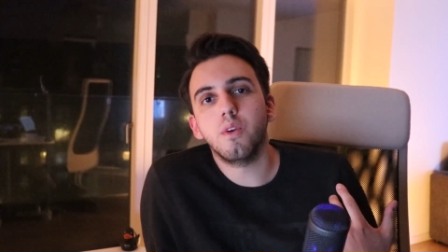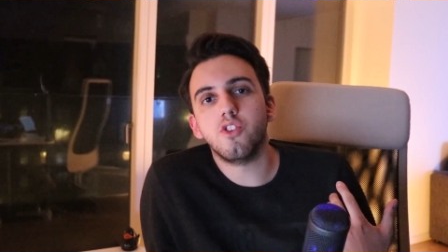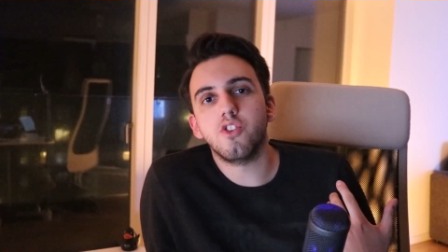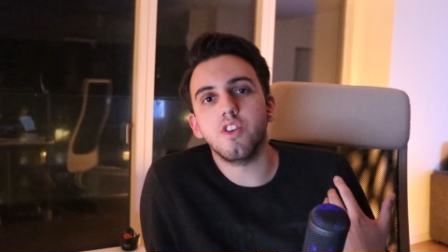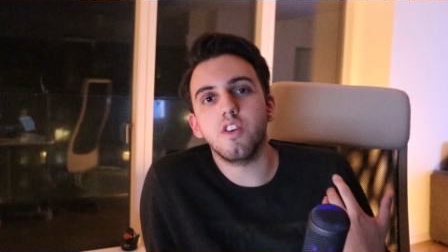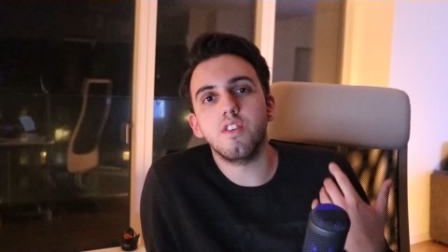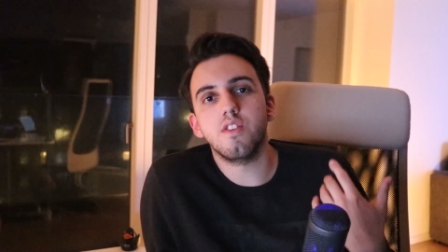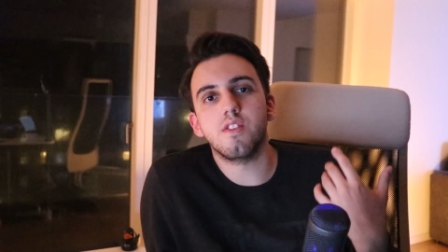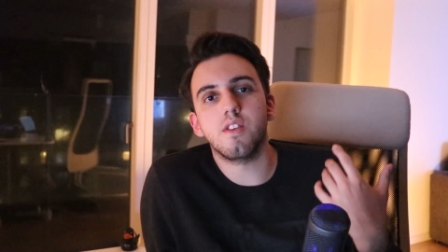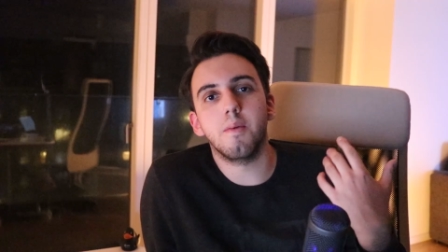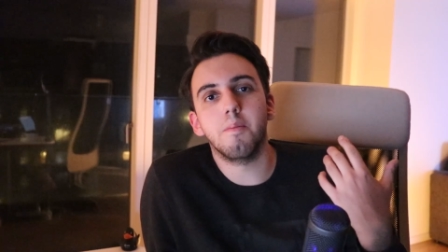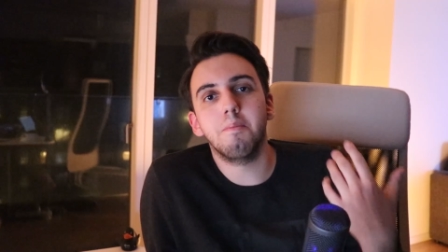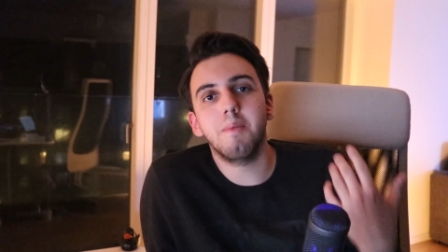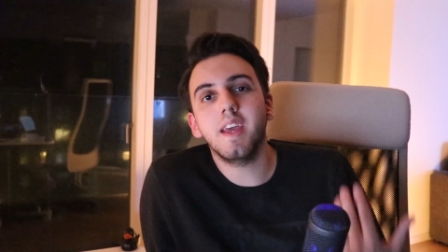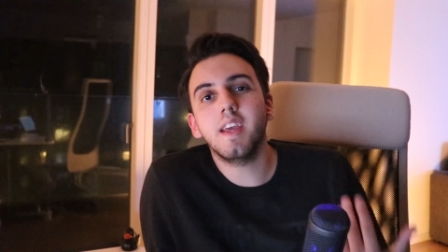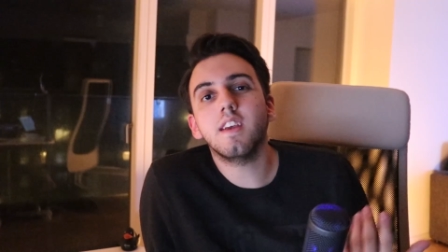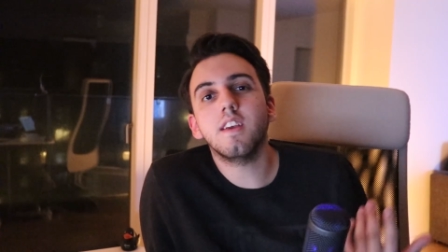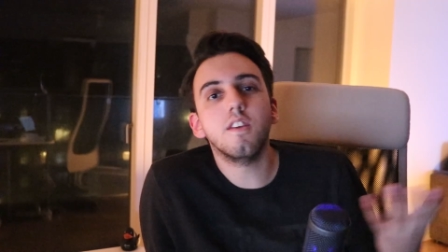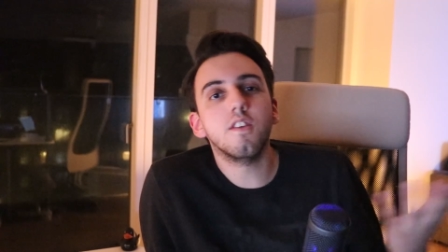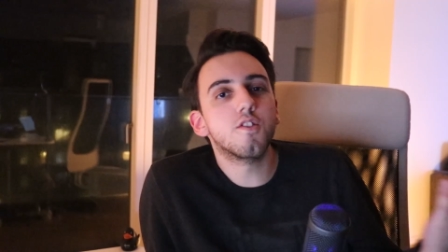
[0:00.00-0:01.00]
which is
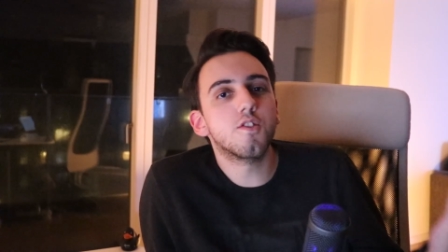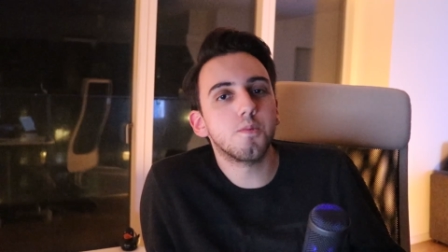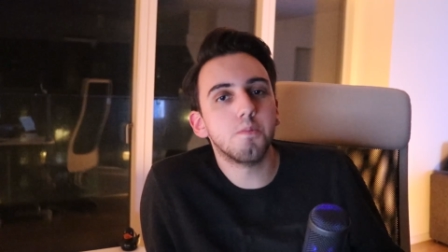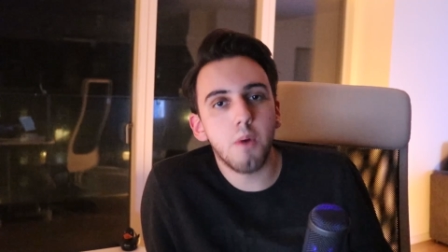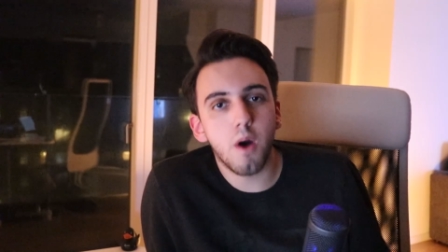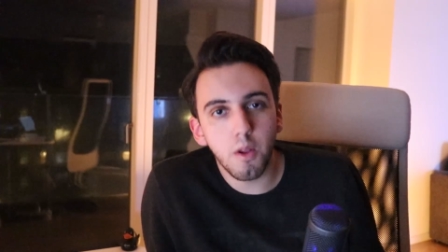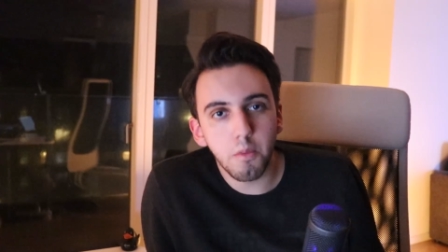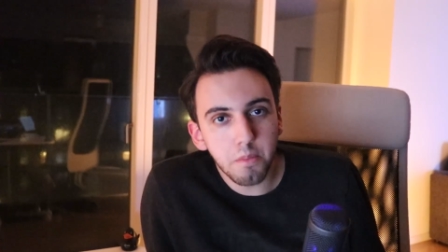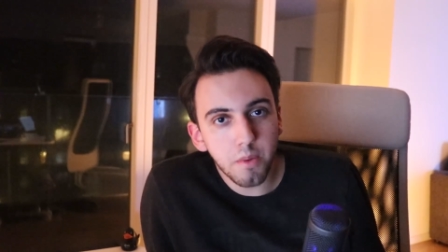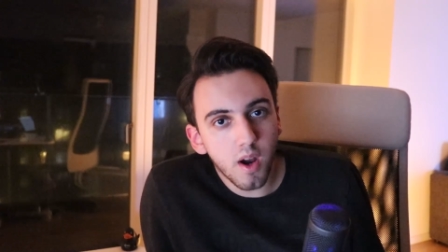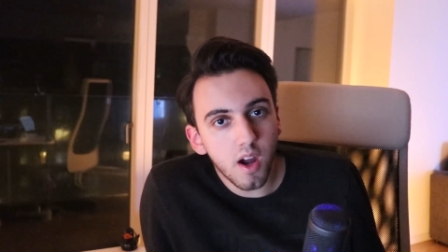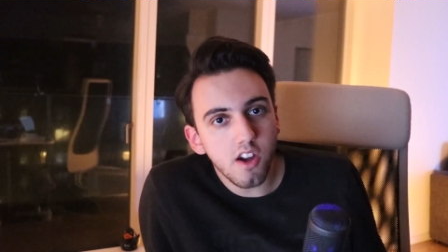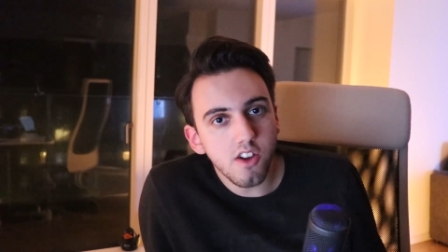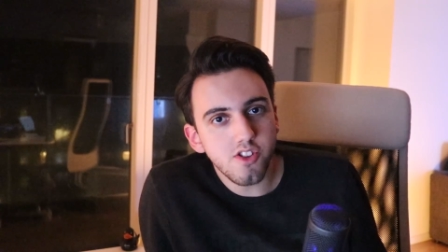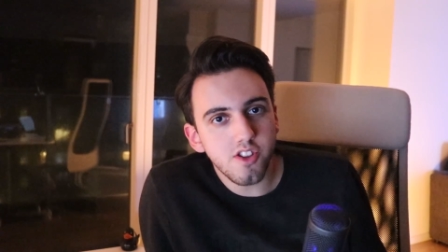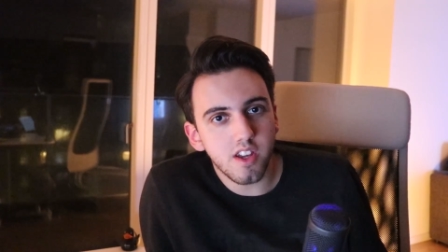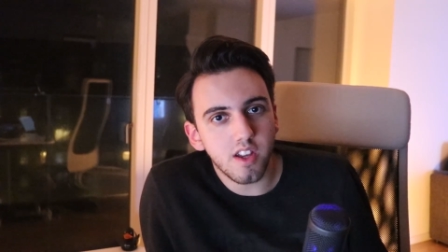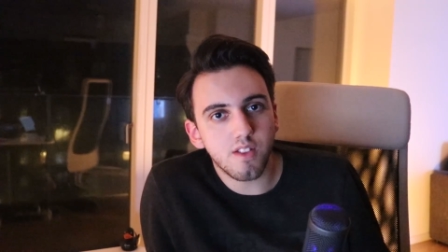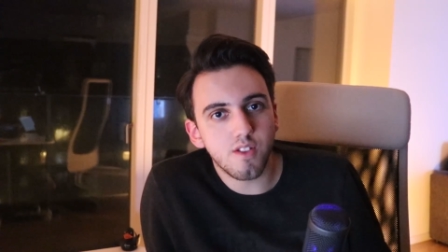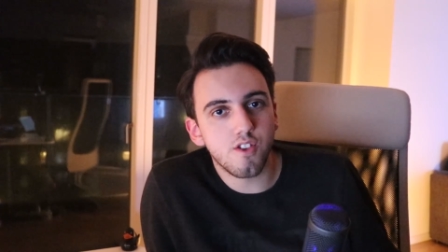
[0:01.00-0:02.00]
making small
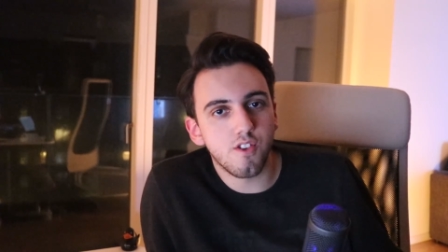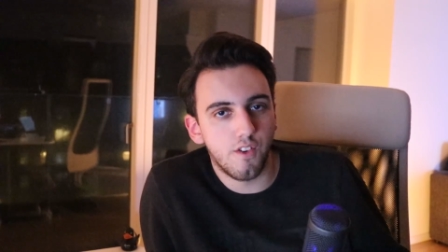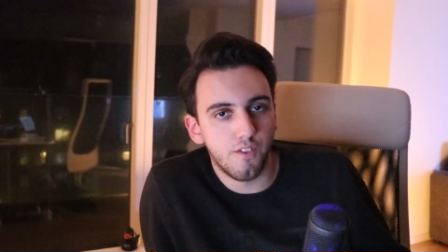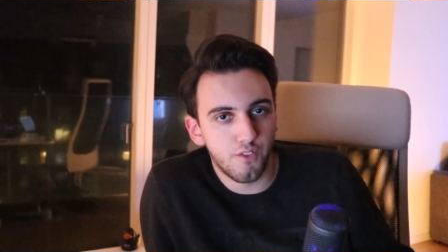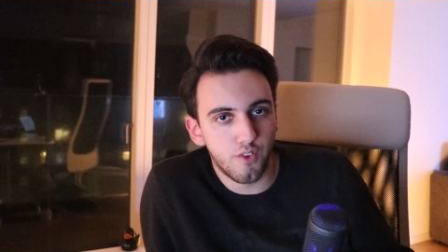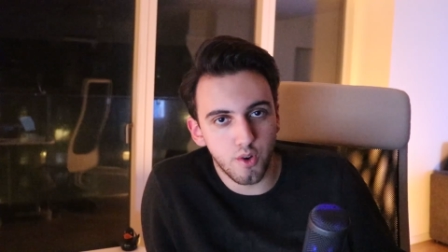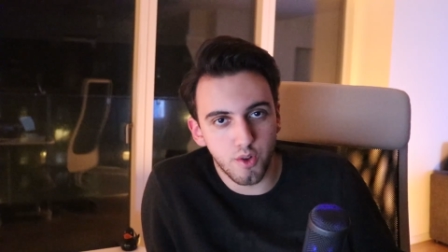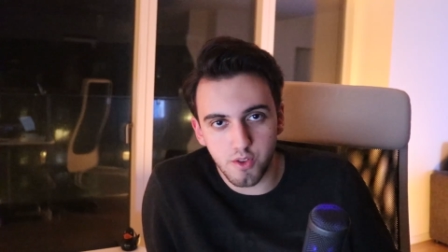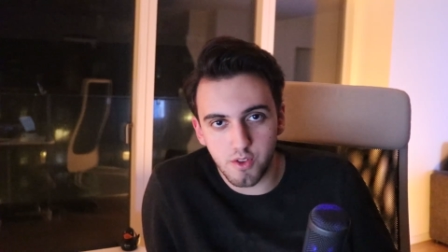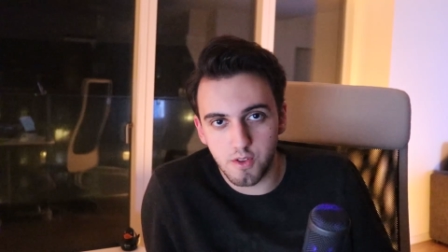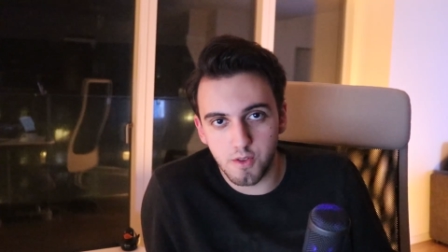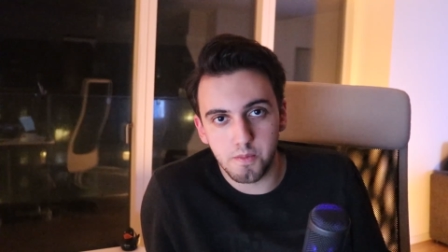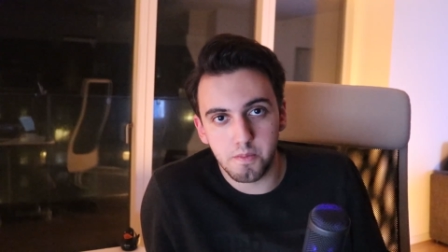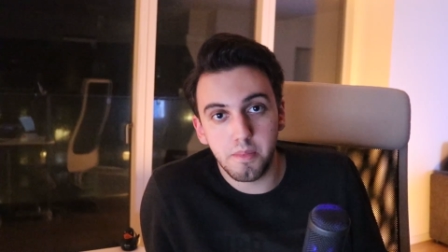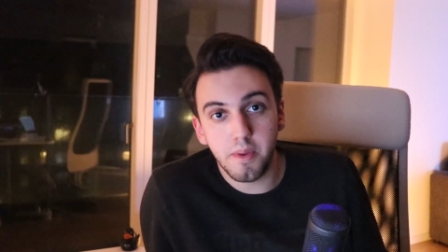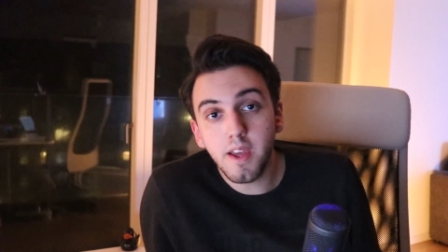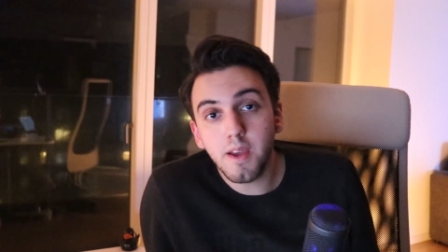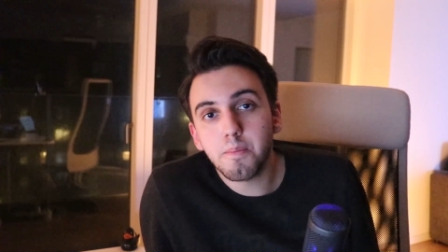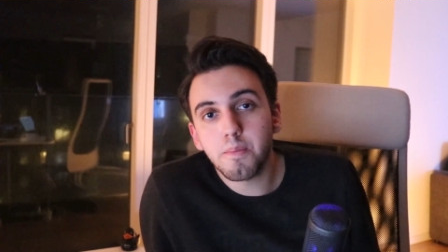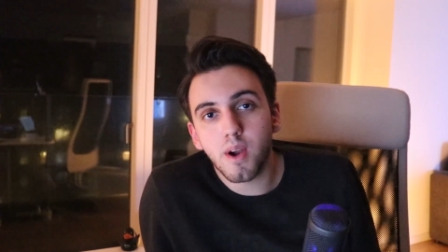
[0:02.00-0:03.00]
projects versus
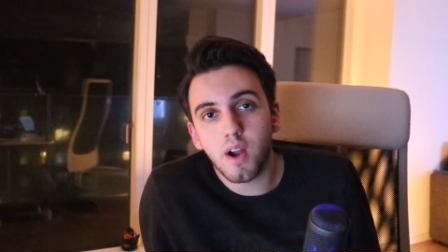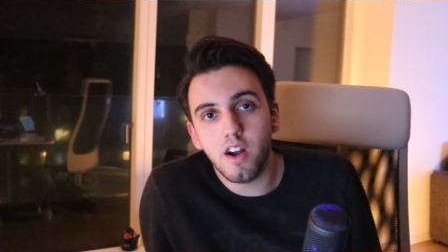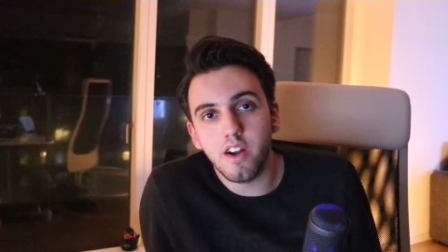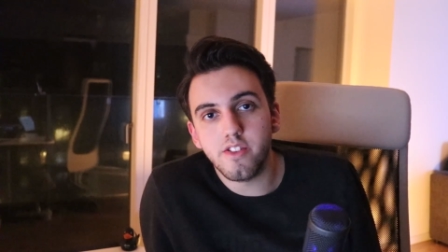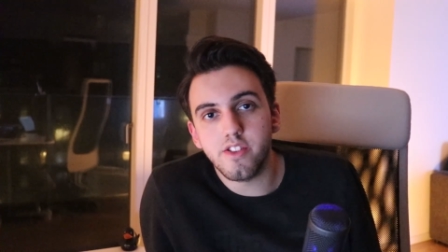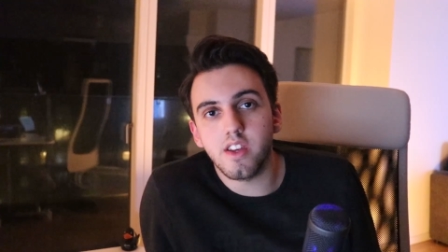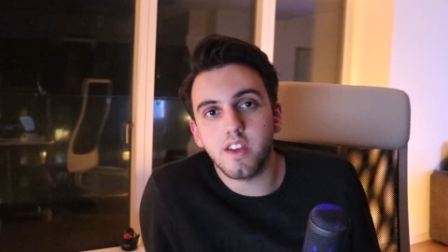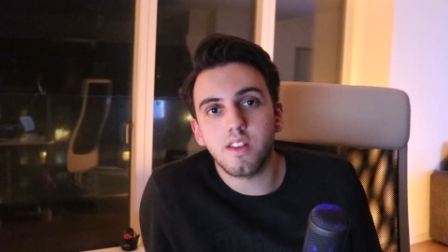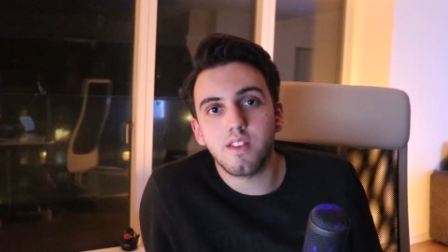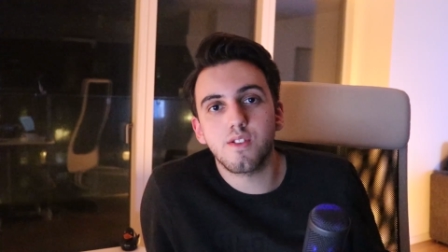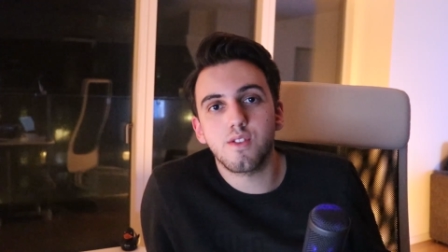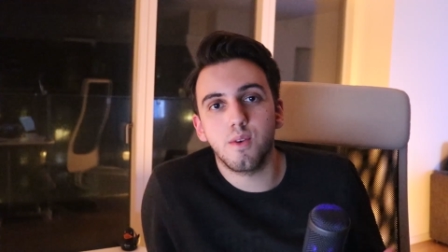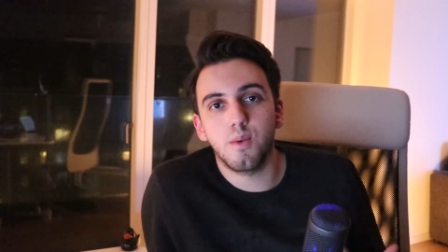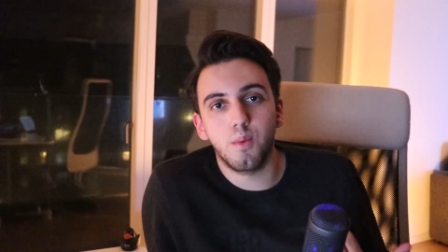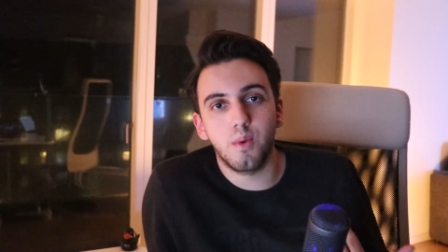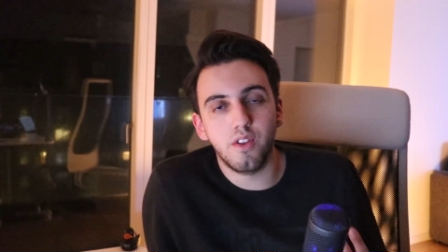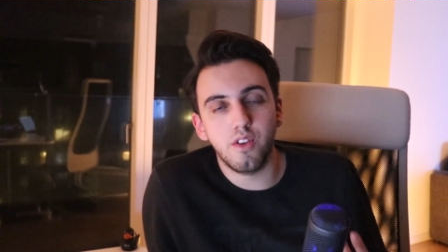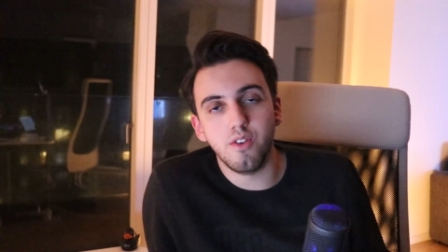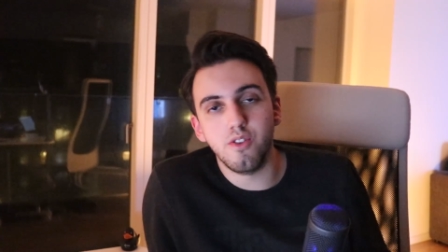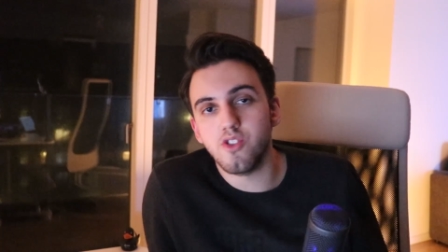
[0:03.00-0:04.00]
big projects
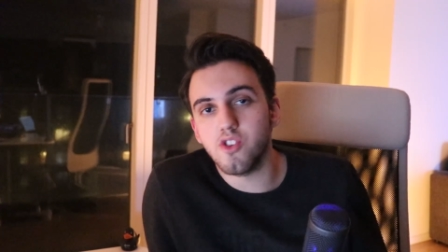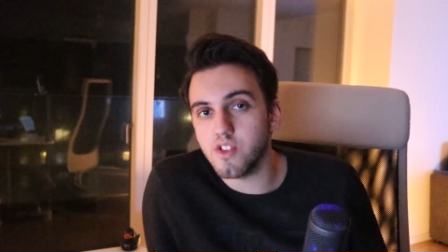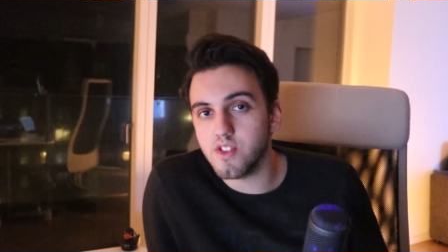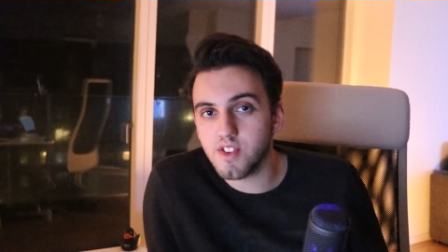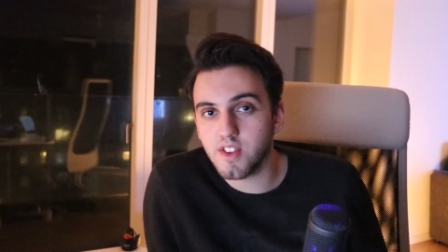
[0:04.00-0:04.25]
when you're